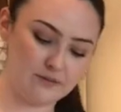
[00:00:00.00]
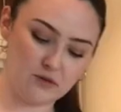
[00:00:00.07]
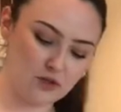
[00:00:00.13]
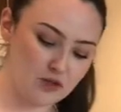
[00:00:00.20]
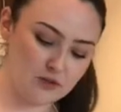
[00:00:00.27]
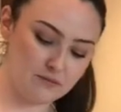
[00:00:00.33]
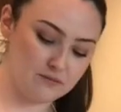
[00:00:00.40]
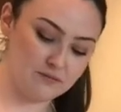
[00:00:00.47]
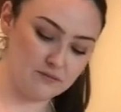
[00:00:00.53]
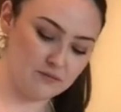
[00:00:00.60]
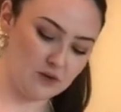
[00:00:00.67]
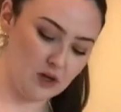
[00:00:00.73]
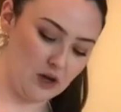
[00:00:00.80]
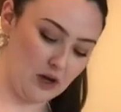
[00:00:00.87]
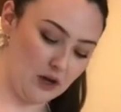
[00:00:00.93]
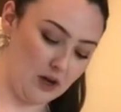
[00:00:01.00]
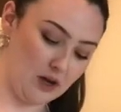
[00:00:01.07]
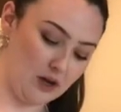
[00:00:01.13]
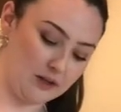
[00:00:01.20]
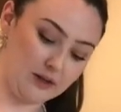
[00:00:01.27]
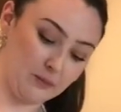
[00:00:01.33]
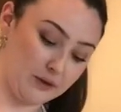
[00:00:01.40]
So just
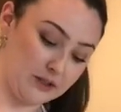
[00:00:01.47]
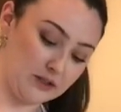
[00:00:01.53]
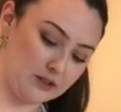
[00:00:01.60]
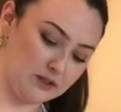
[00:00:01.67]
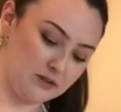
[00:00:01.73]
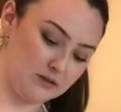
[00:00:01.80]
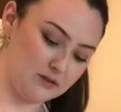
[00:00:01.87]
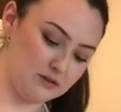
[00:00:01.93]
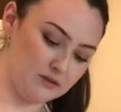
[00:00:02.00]
all at once.